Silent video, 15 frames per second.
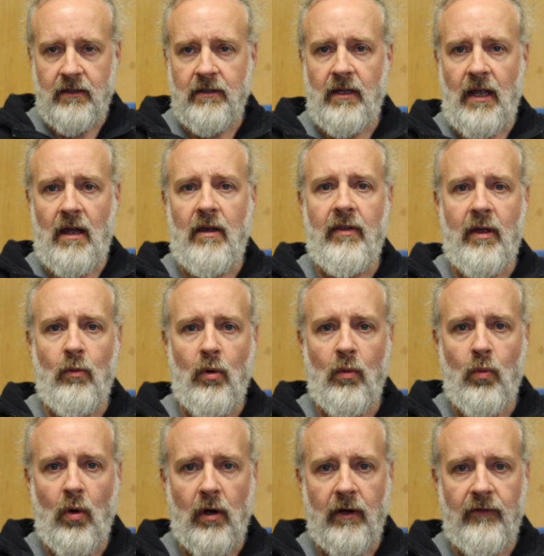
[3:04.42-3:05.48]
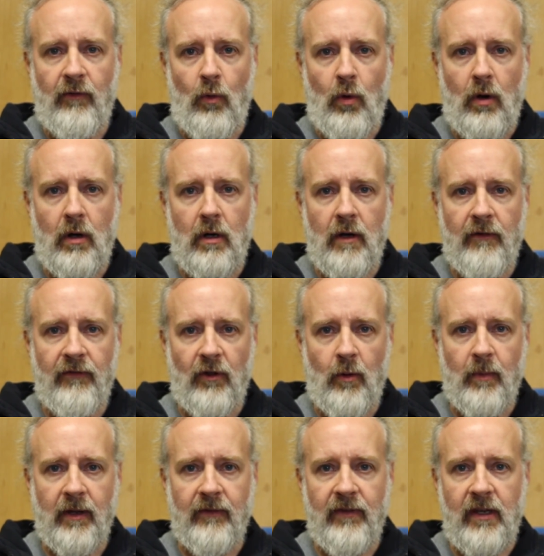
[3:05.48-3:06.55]
how they would work for
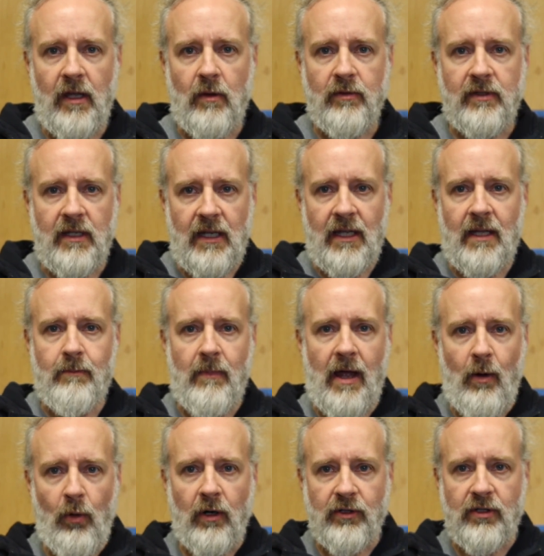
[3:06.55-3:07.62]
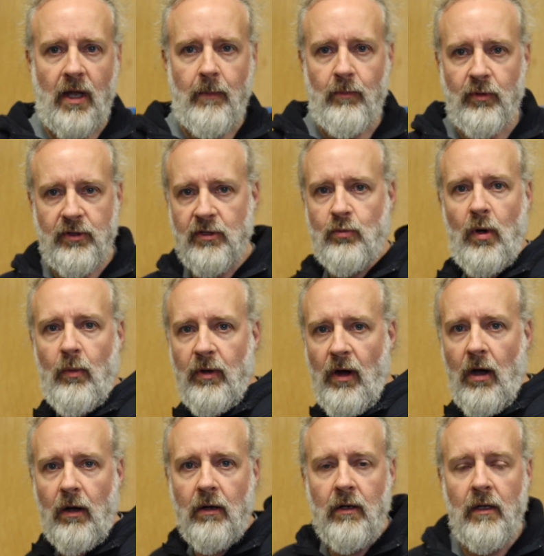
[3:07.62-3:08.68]
filming videos in my workshop, which is where we
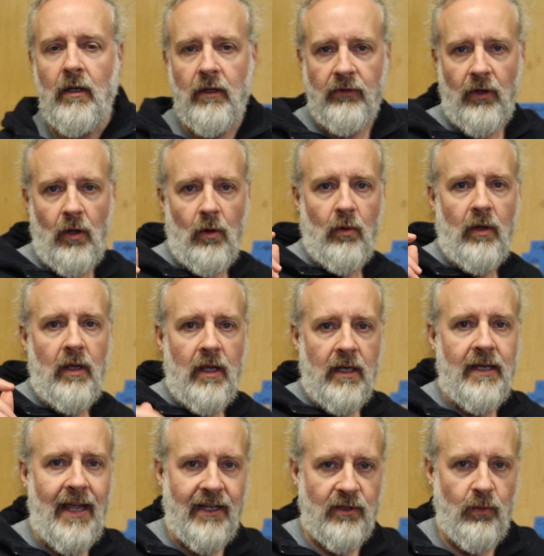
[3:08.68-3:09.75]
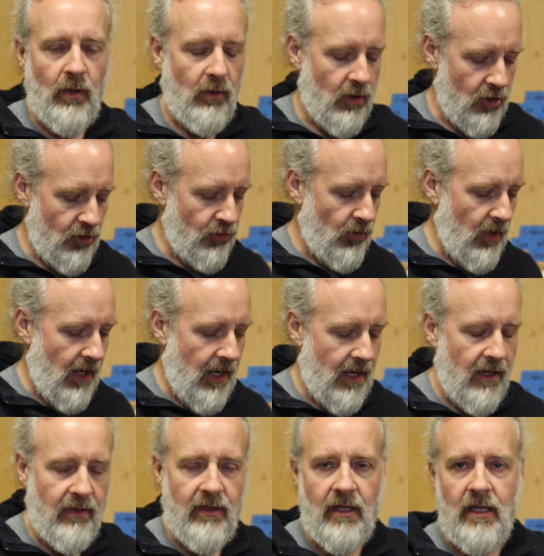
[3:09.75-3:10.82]
are. So next we are going to
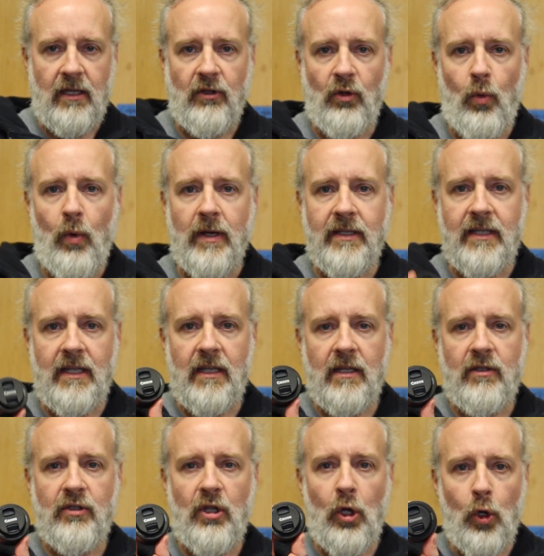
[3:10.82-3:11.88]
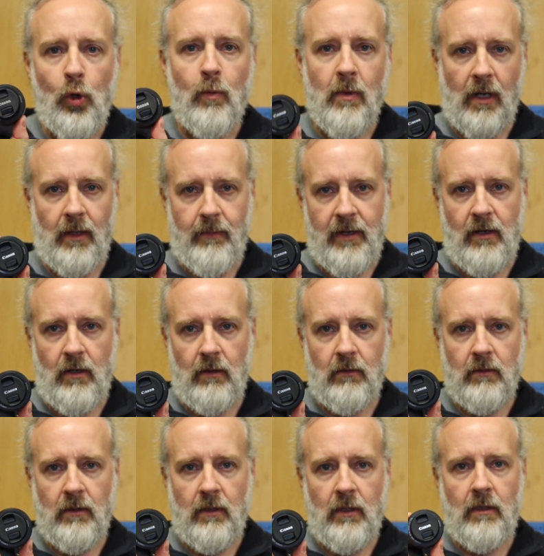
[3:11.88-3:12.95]
try the 22mm.
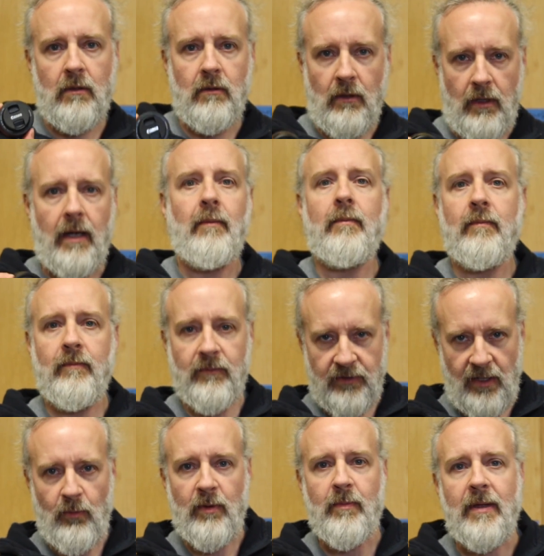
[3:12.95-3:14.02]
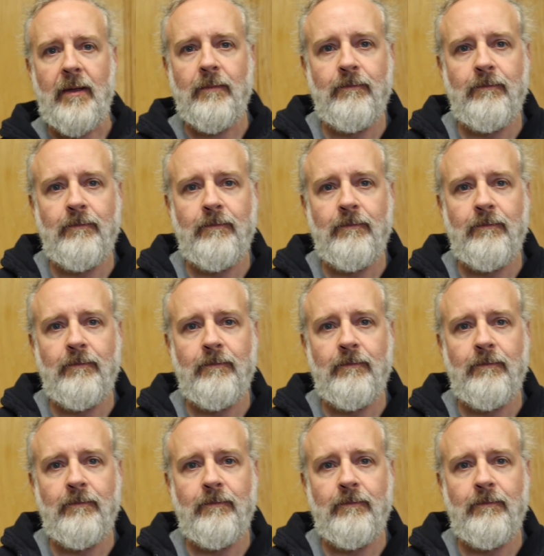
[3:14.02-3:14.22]
All right, stay with me.